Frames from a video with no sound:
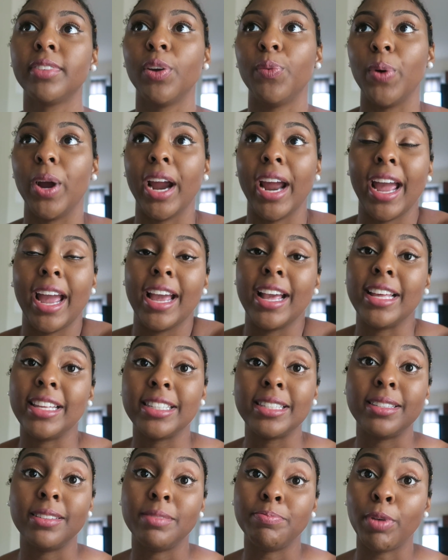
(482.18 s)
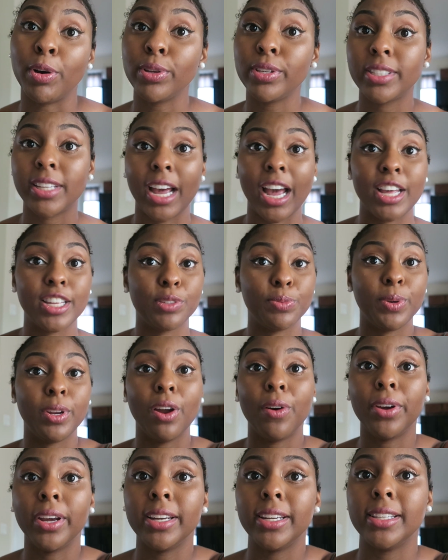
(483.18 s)
Whereas most times we
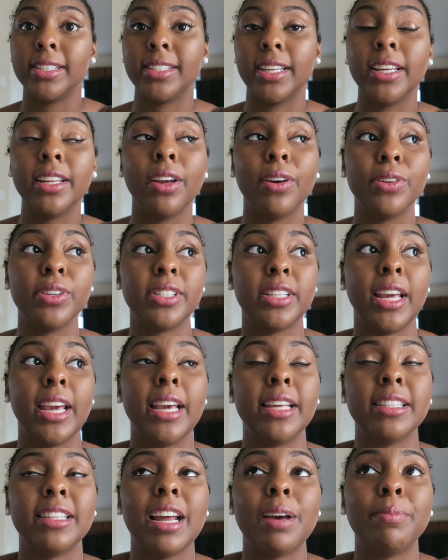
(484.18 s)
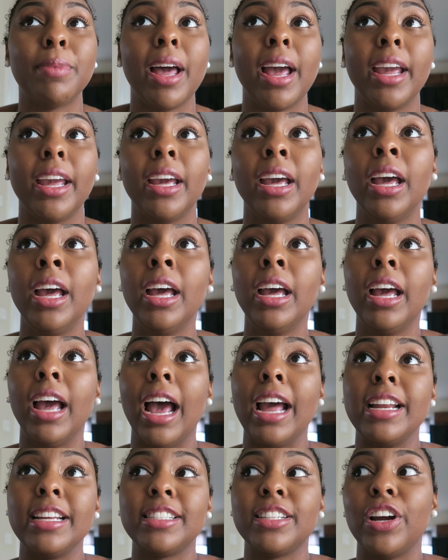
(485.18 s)
don't get to see those things. And I
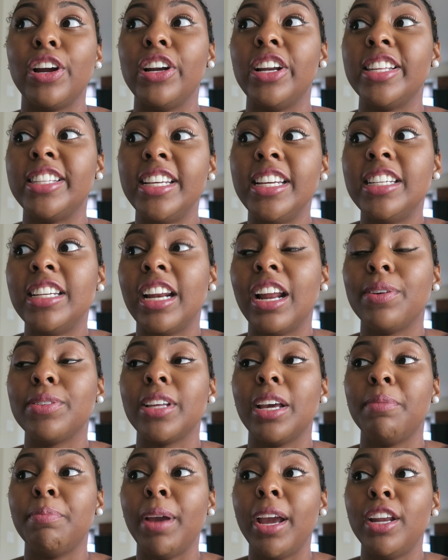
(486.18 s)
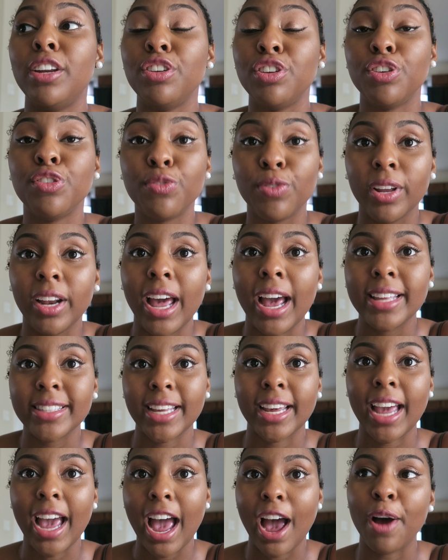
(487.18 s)
just turned to CJ and I was babe, do you
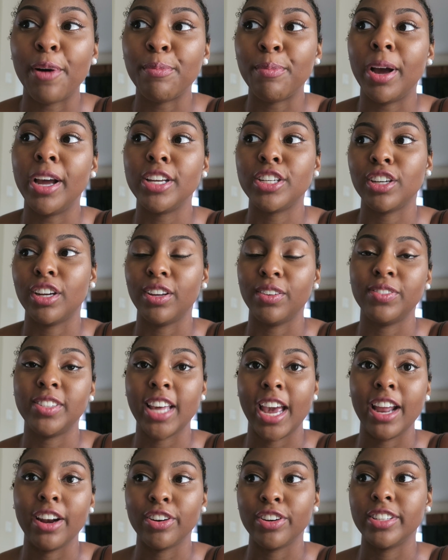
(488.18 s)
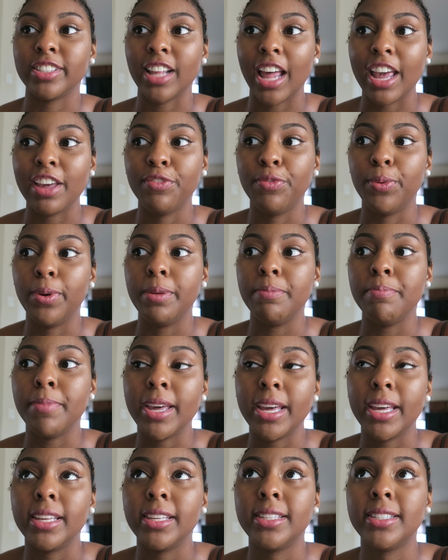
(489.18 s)
realize how much of Taylor's life we
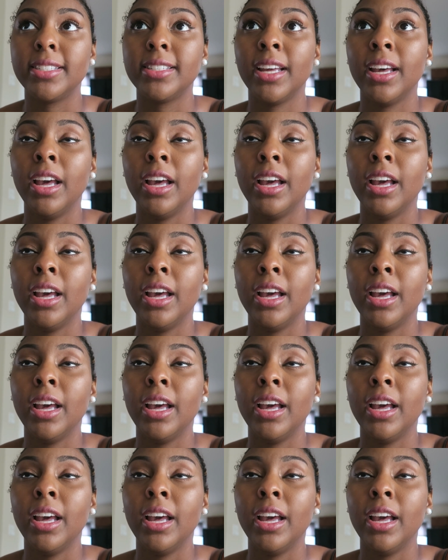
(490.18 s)
missed?